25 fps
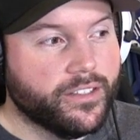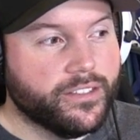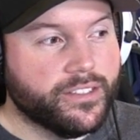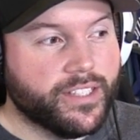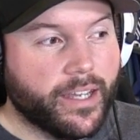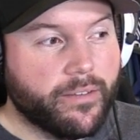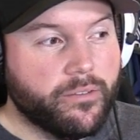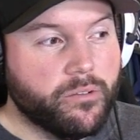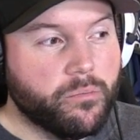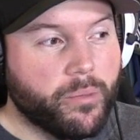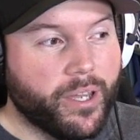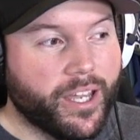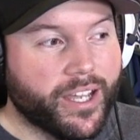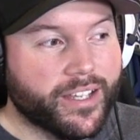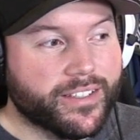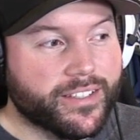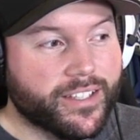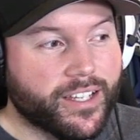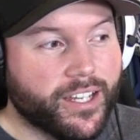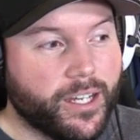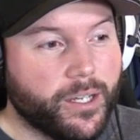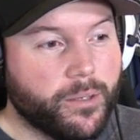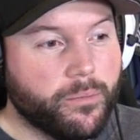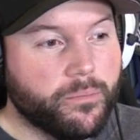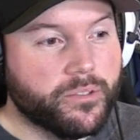Diamondbacks,
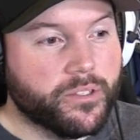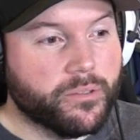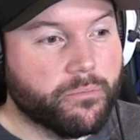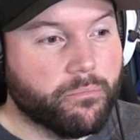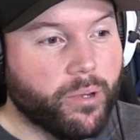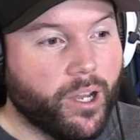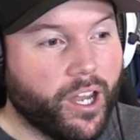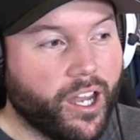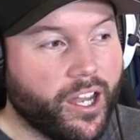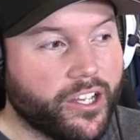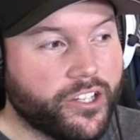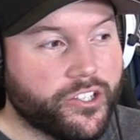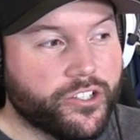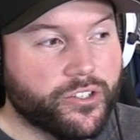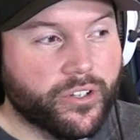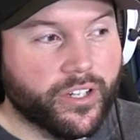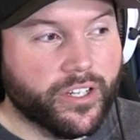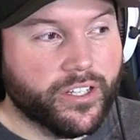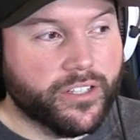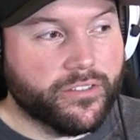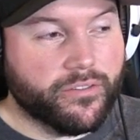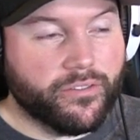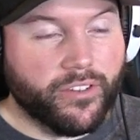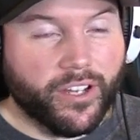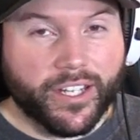Cubs, and
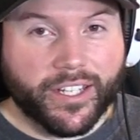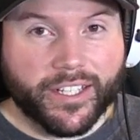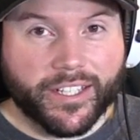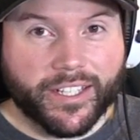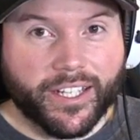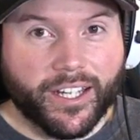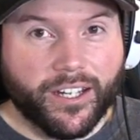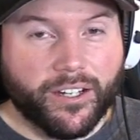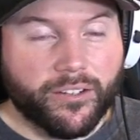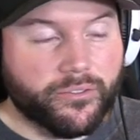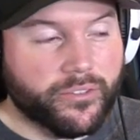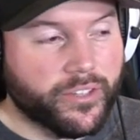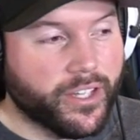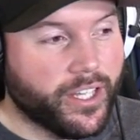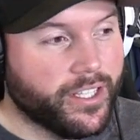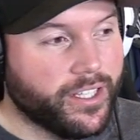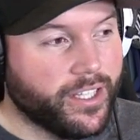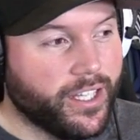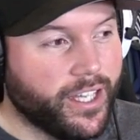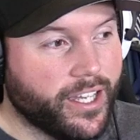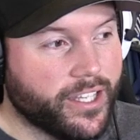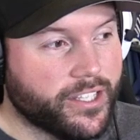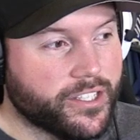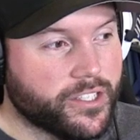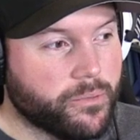Padres fighting it out for that
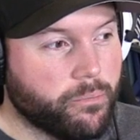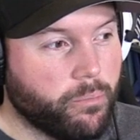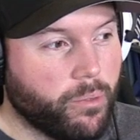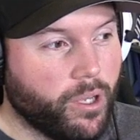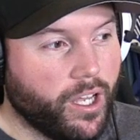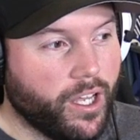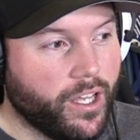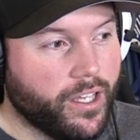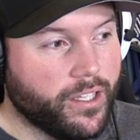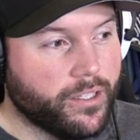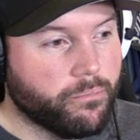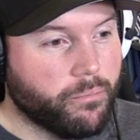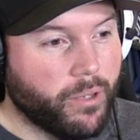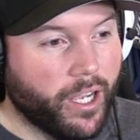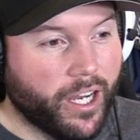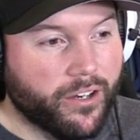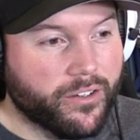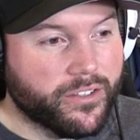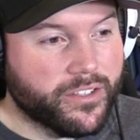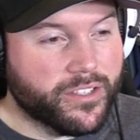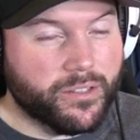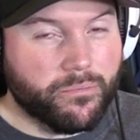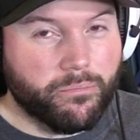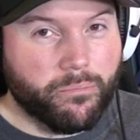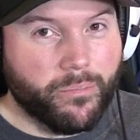last spot.
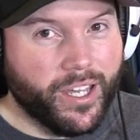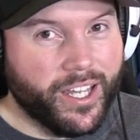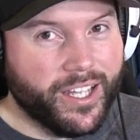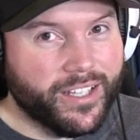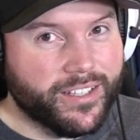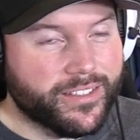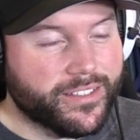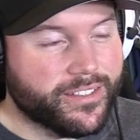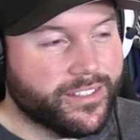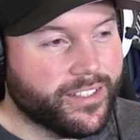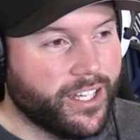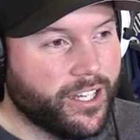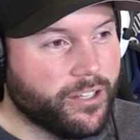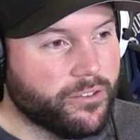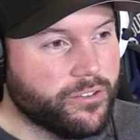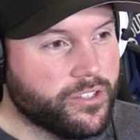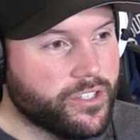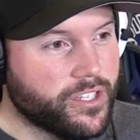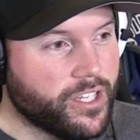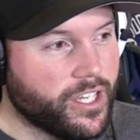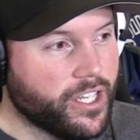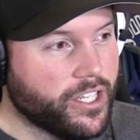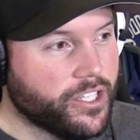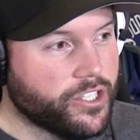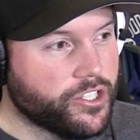Pirates and Mets,
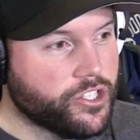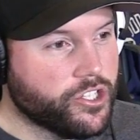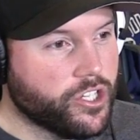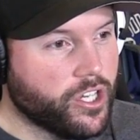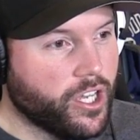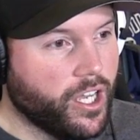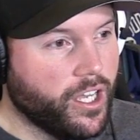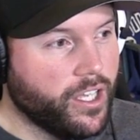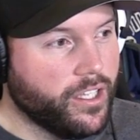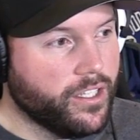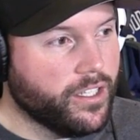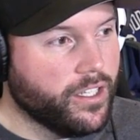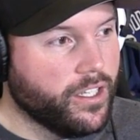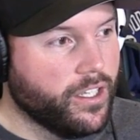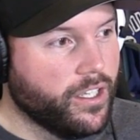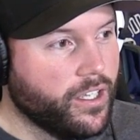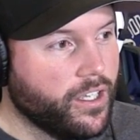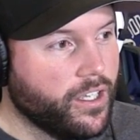outside shot.